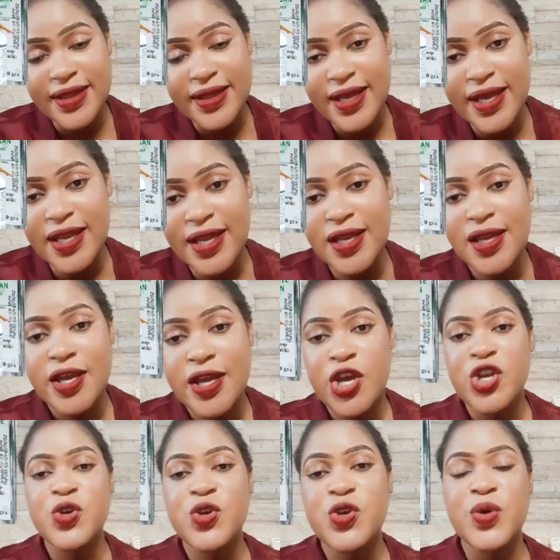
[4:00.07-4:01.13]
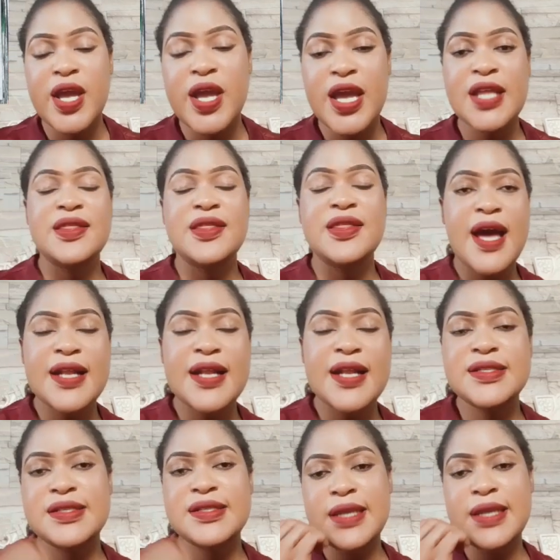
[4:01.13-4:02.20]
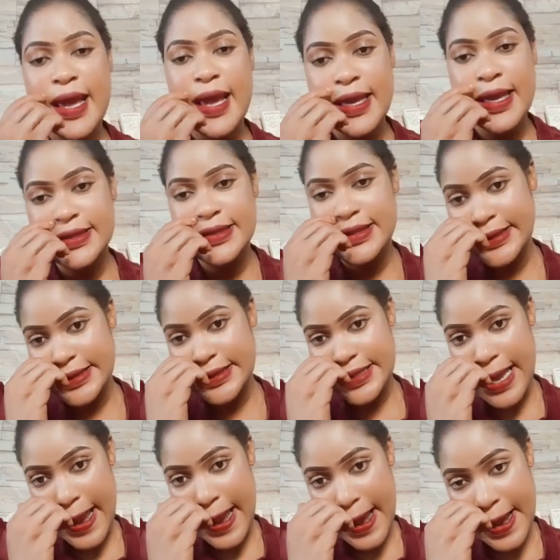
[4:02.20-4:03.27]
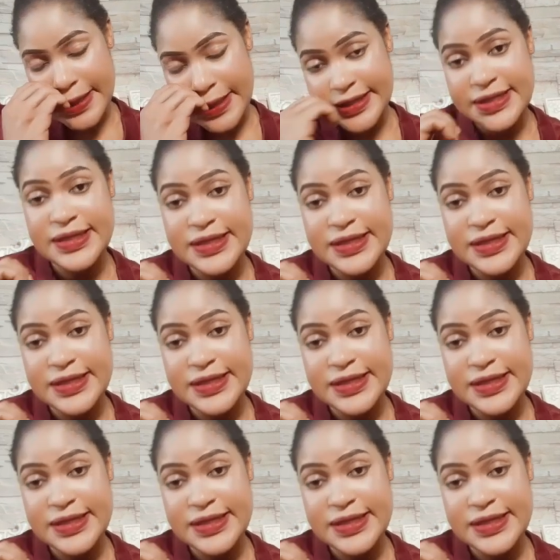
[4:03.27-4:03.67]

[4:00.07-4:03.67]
then you get that nice desired